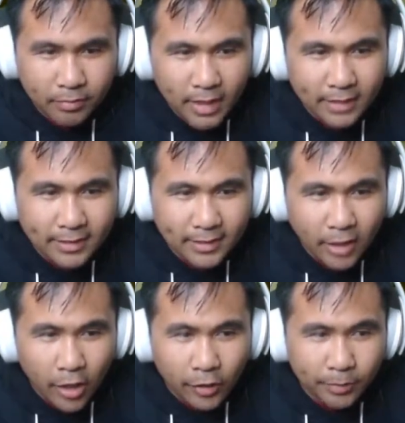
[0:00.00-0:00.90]
This is
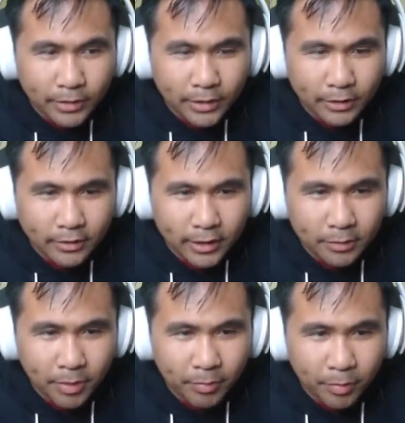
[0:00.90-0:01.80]
occupancy six
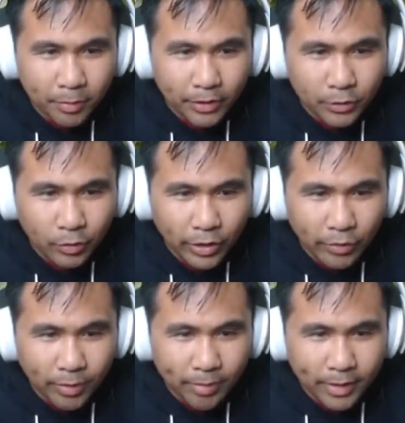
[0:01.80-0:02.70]
people, but there's only
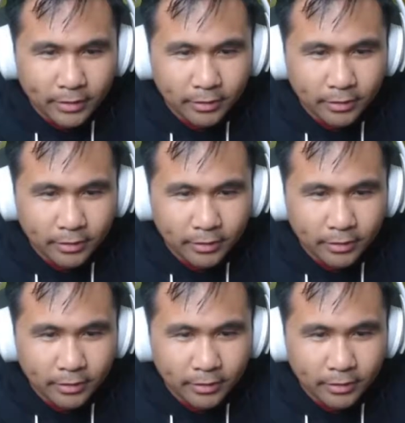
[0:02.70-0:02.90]
three beds.